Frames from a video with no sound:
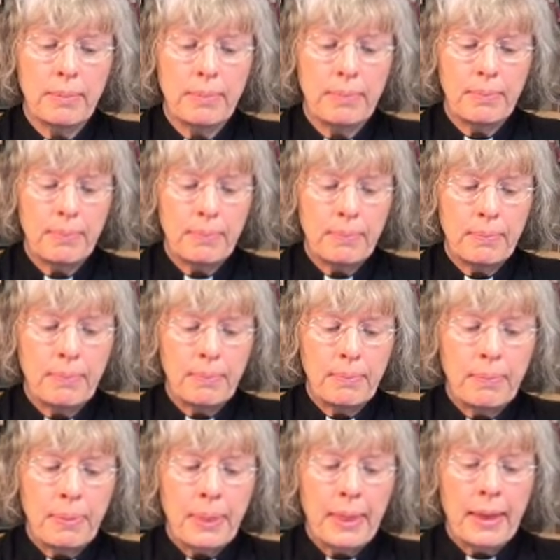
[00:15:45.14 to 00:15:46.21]

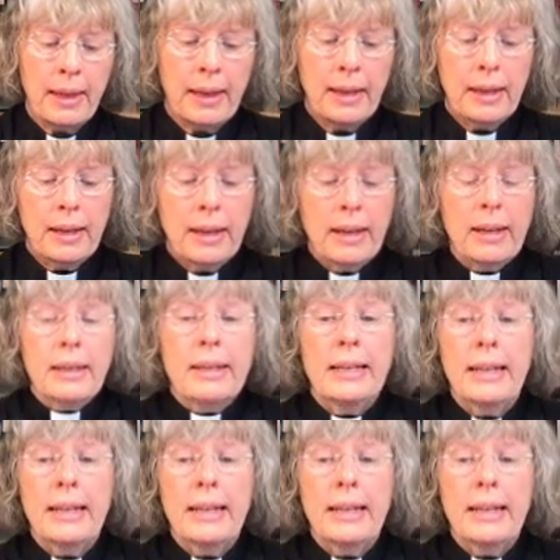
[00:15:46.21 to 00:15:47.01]
No one is speaking in this clip.